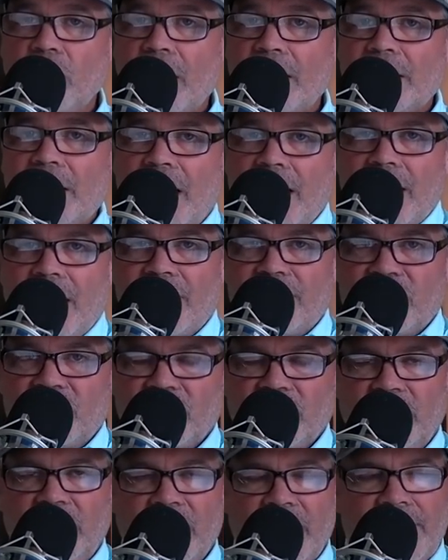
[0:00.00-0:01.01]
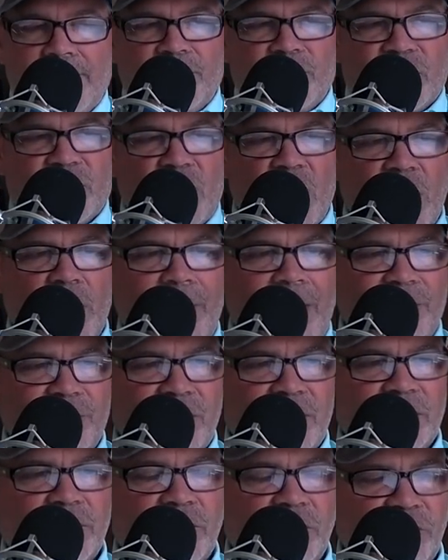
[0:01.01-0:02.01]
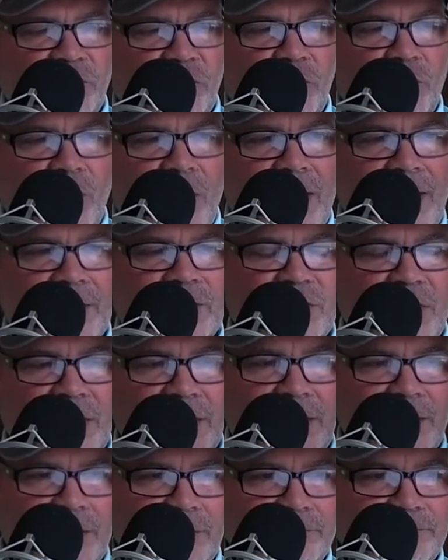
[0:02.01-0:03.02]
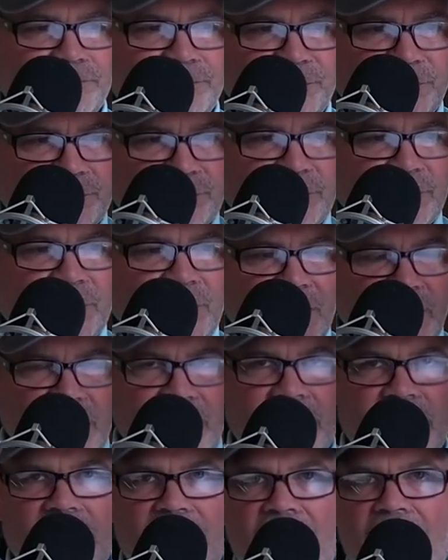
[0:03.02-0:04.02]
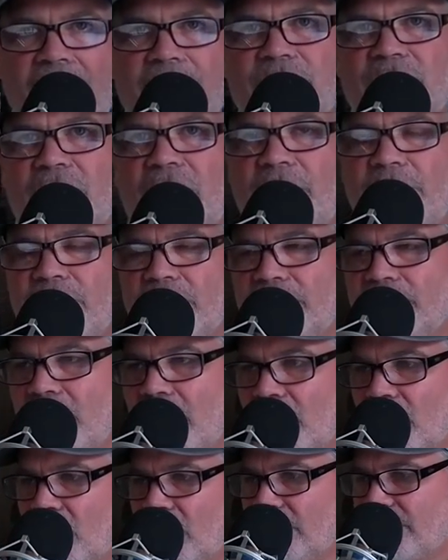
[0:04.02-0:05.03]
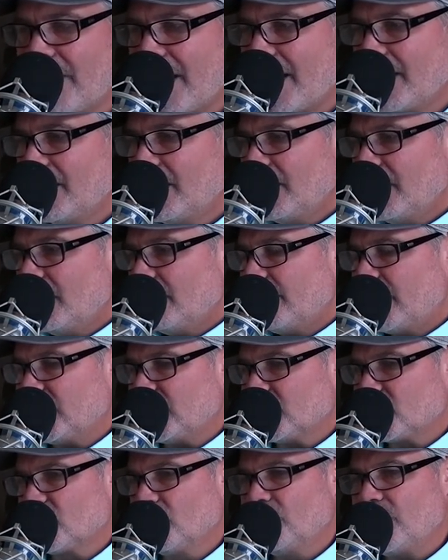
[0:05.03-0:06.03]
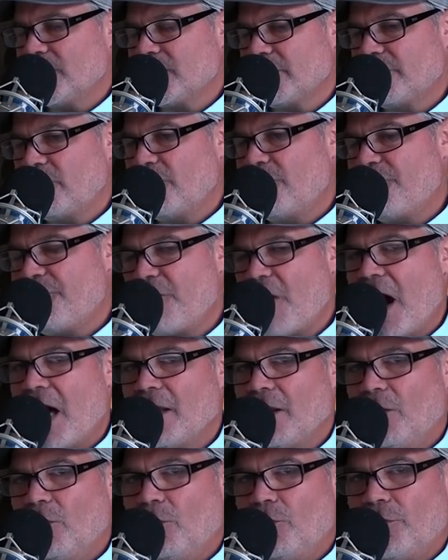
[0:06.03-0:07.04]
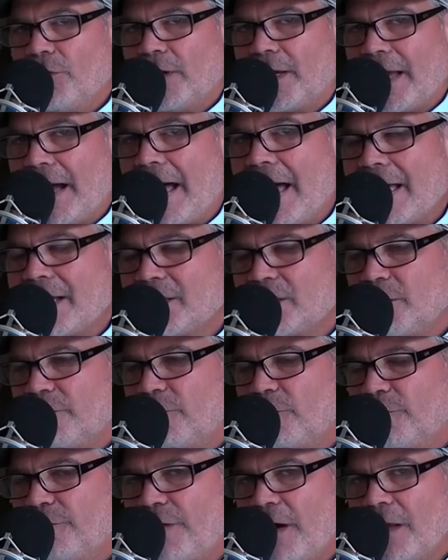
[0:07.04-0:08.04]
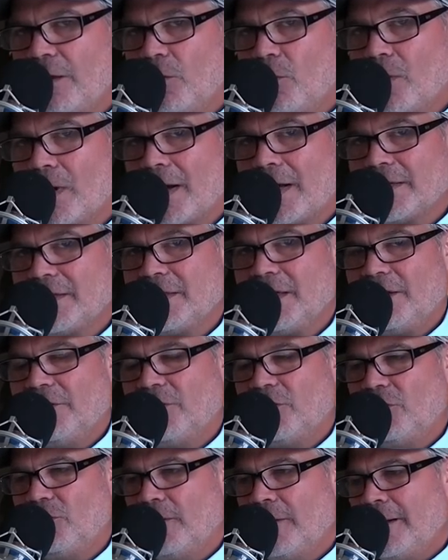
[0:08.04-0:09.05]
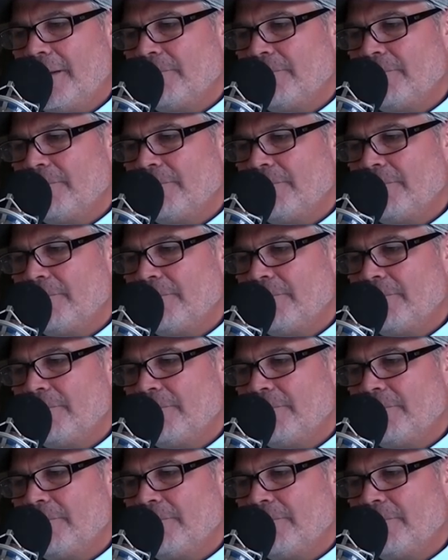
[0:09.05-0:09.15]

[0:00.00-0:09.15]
I obviously talk about things in a certain way. I try to get them, get you hyped up and all of that. But the truth is, if you follow the guides, if you follow what I tell you,